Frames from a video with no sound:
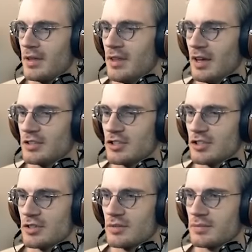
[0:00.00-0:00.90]

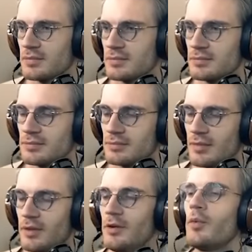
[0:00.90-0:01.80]
Yes.
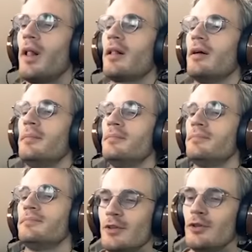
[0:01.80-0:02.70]
You're welcome.
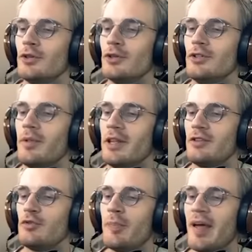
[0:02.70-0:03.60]
You good.
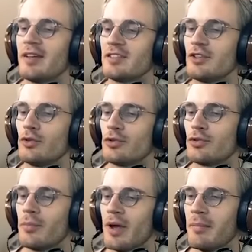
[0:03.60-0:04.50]
Let you pass. Go
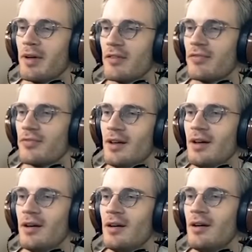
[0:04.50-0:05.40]
through my mouth.
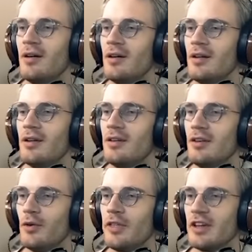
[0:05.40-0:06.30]

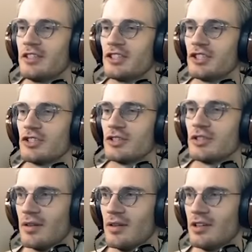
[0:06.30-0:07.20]
No thanks.
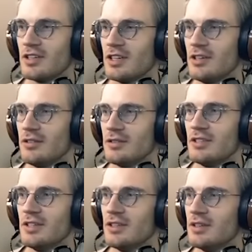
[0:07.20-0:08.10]
That's a
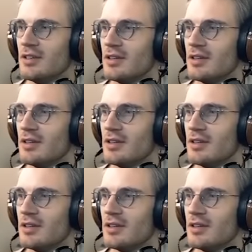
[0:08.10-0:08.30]
guillotine.